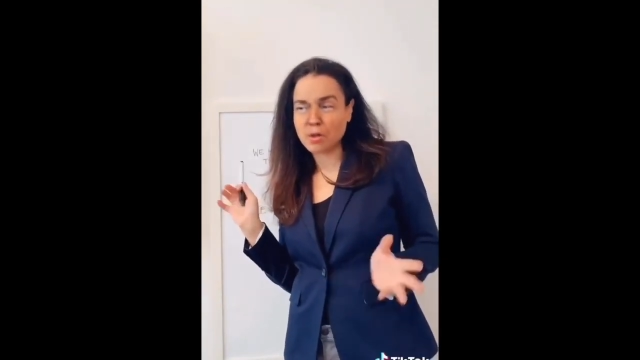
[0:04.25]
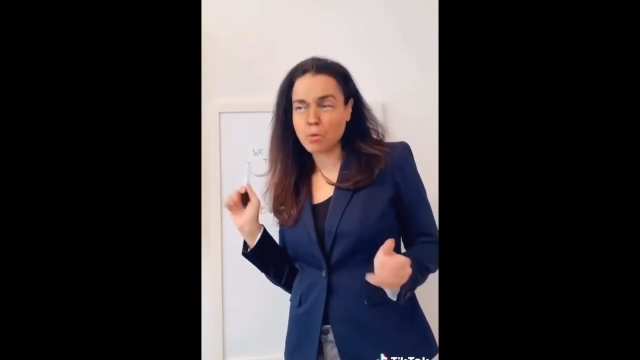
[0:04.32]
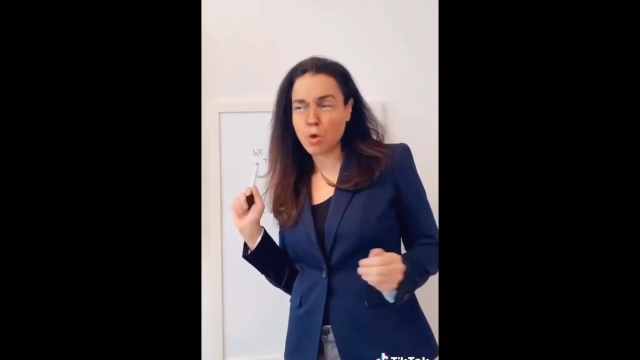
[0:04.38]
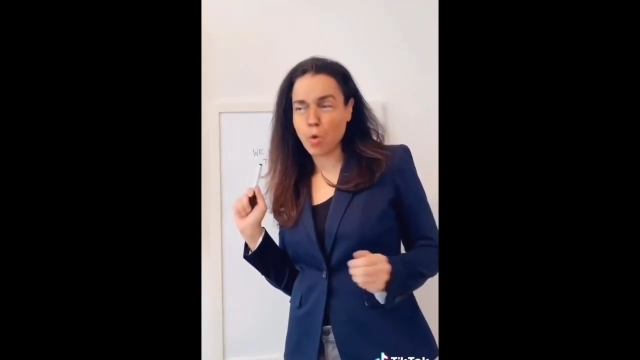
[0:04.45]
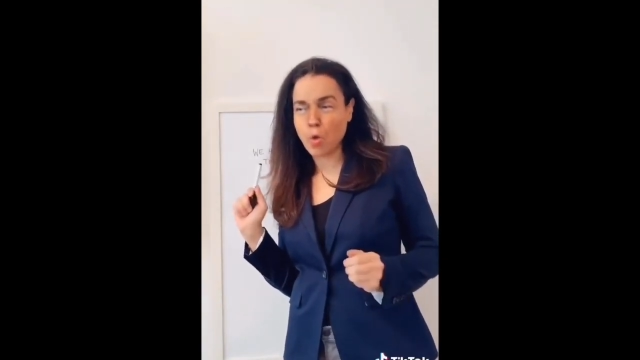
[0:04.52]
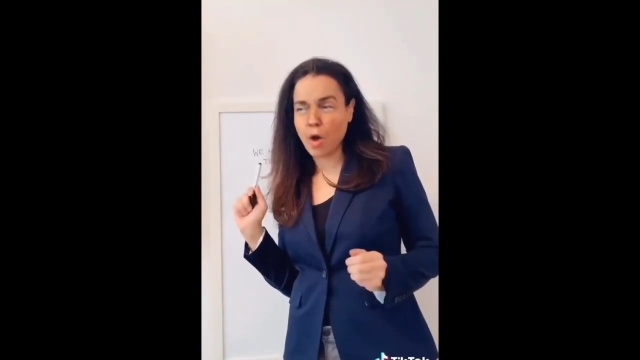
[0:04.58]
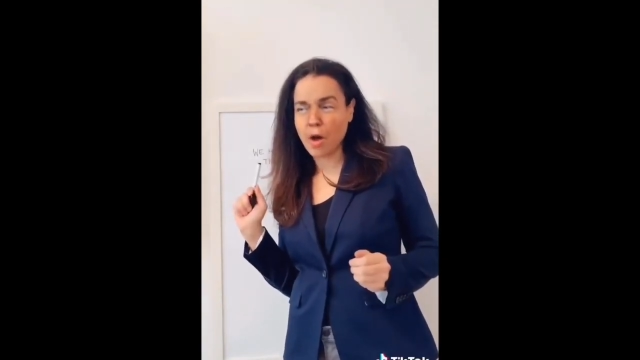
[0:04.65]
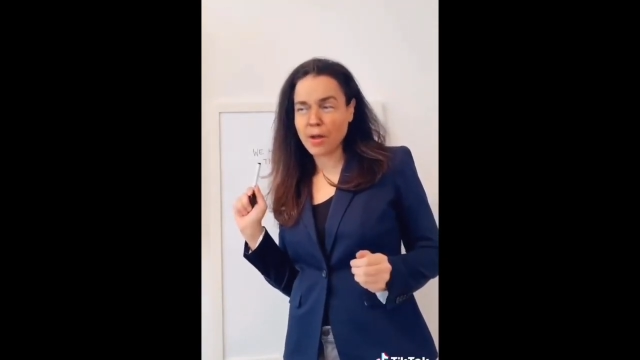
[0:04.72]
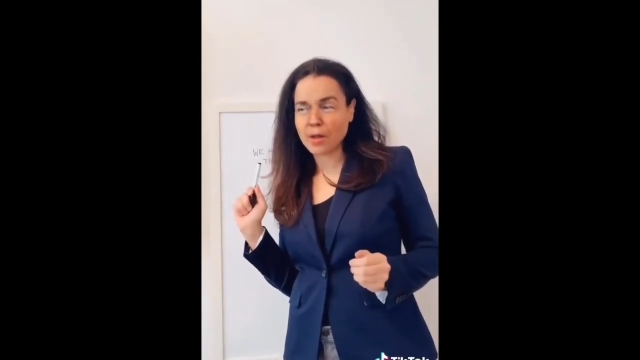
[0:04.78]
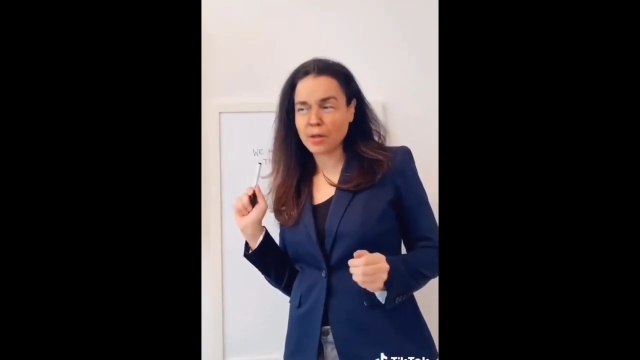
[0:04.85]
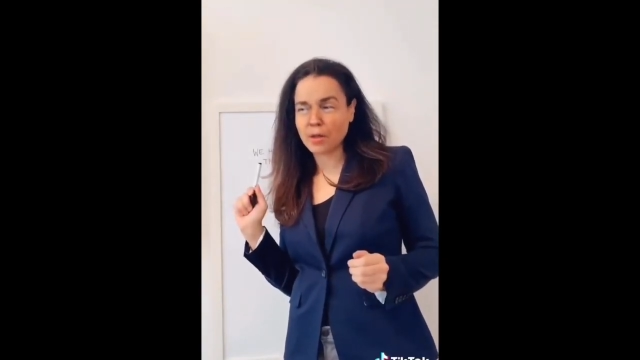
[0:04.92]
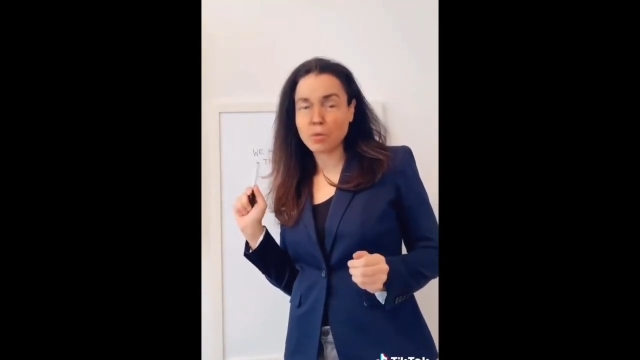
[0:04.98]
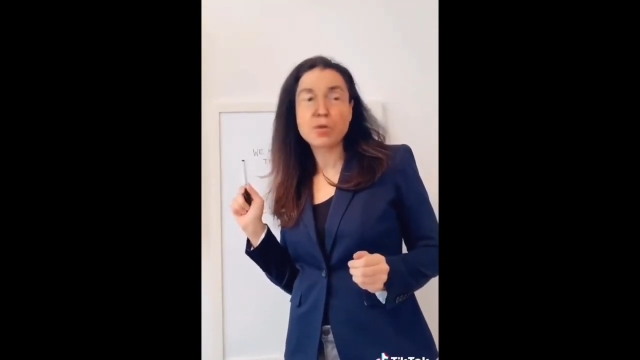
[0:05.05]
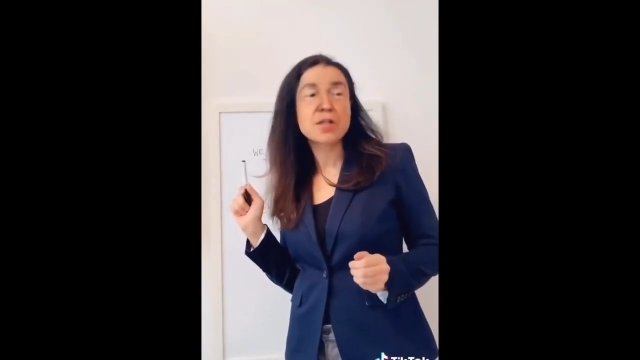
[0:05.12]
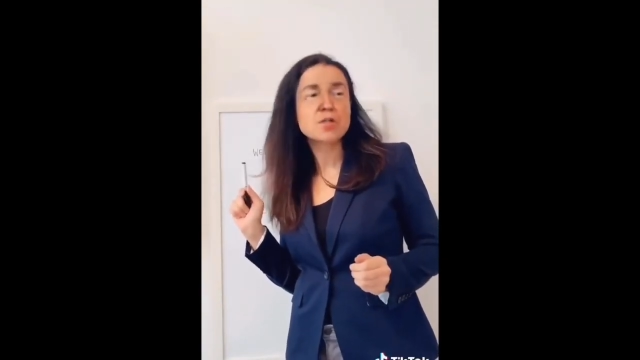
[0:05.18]
But why?
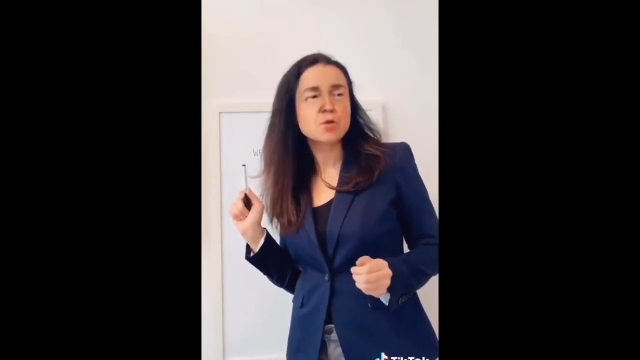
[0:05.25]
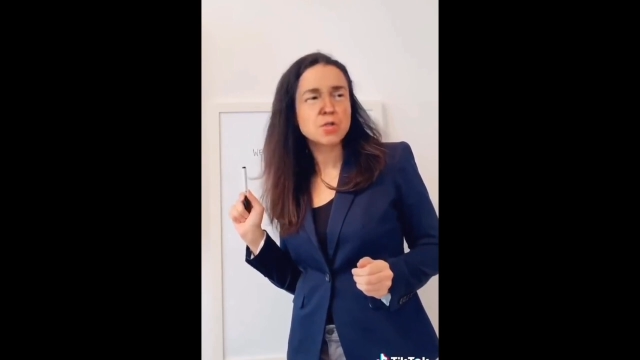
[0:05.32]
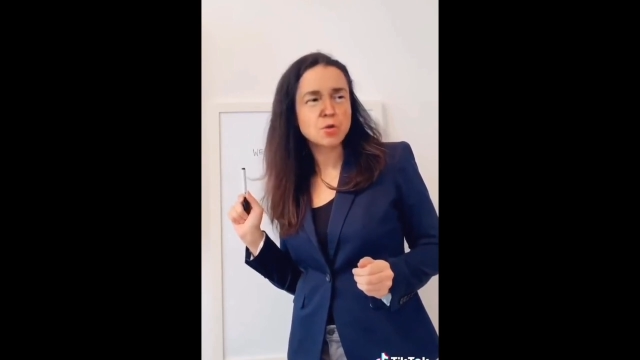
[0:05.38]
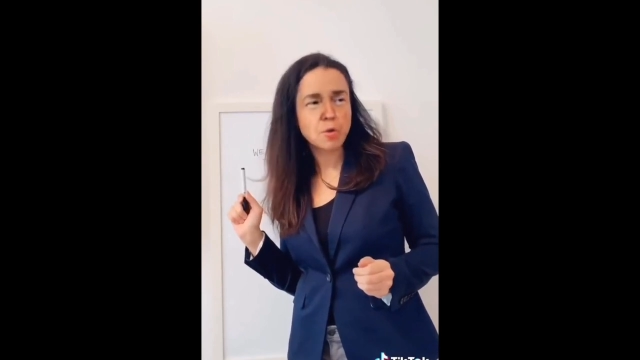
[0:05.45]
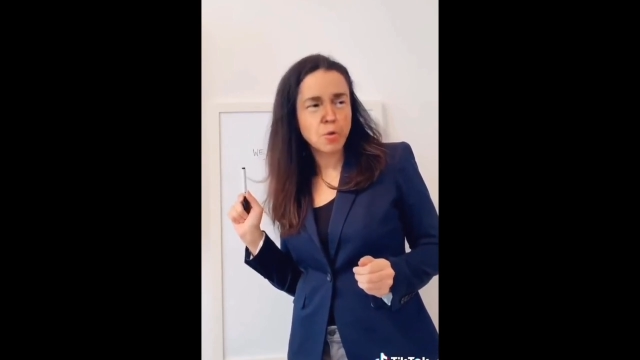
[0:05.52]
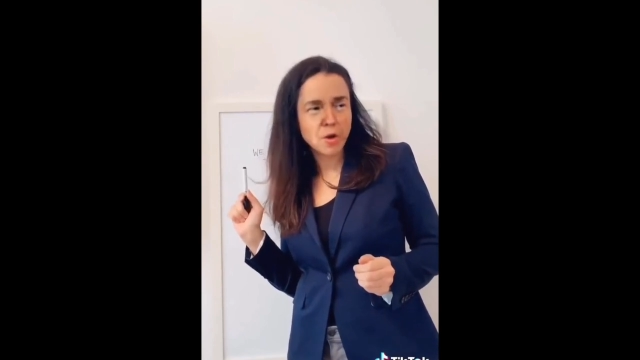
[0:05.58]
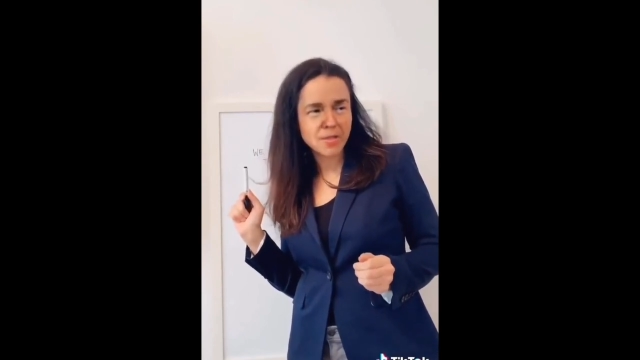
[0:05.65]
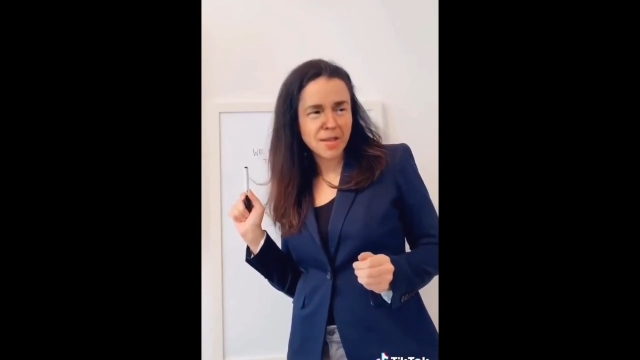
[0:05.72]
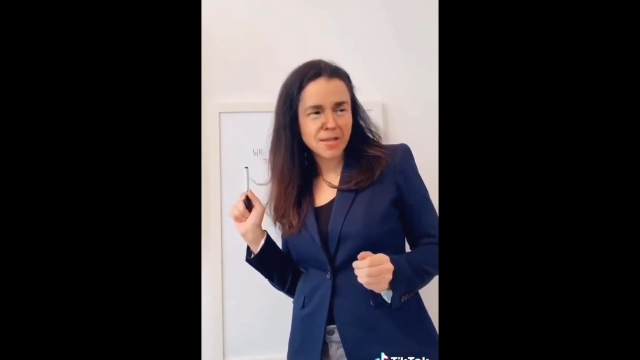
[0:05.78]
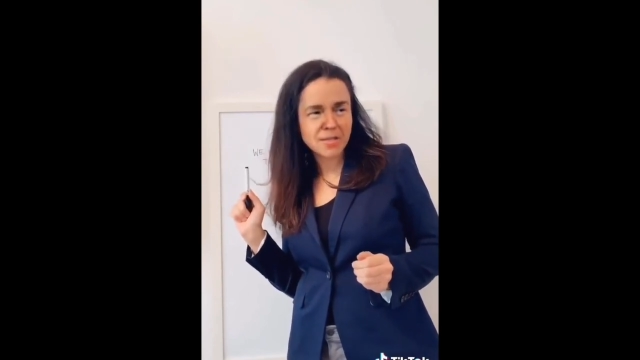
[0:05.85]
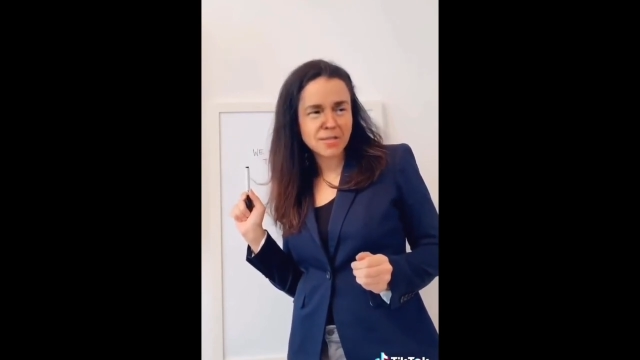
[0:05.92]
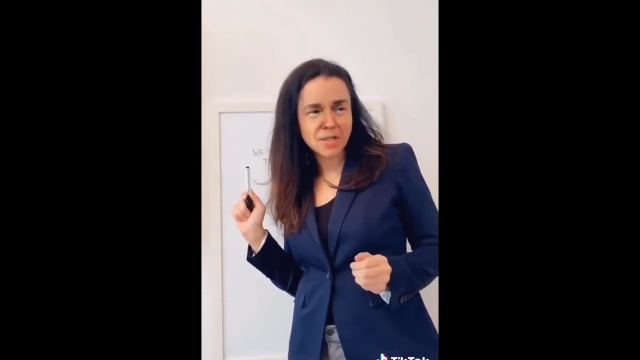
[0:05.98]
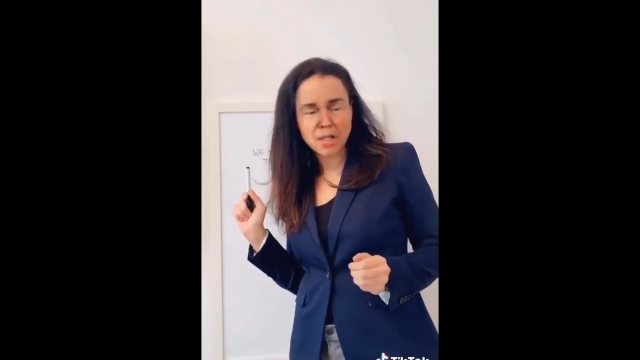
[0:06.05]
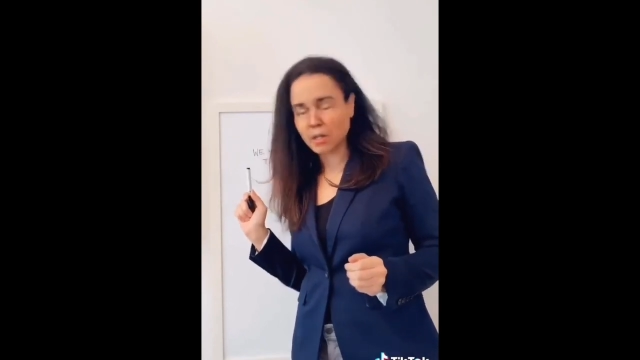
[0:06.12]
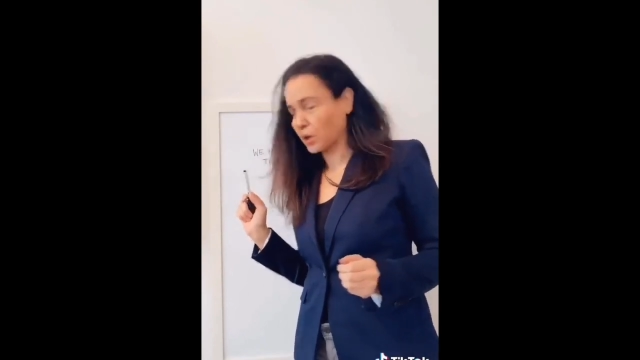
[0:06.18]
Because we do more
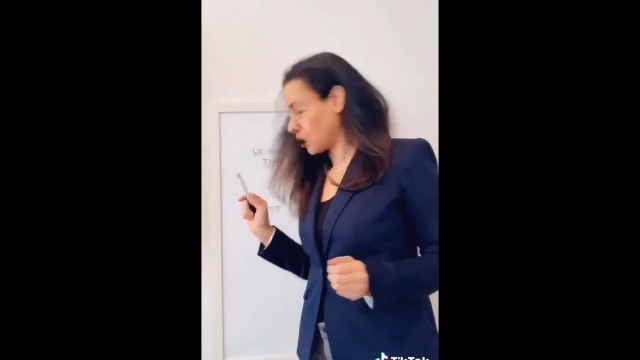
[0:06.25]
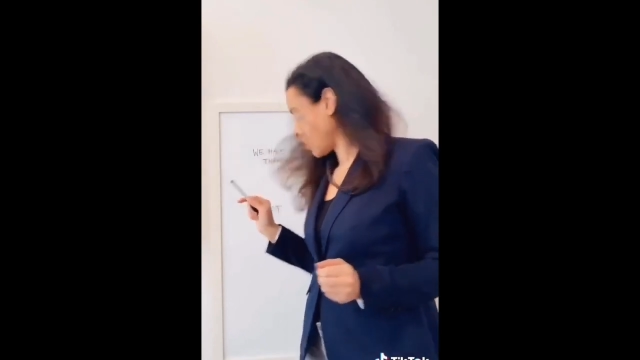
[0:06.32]
testing.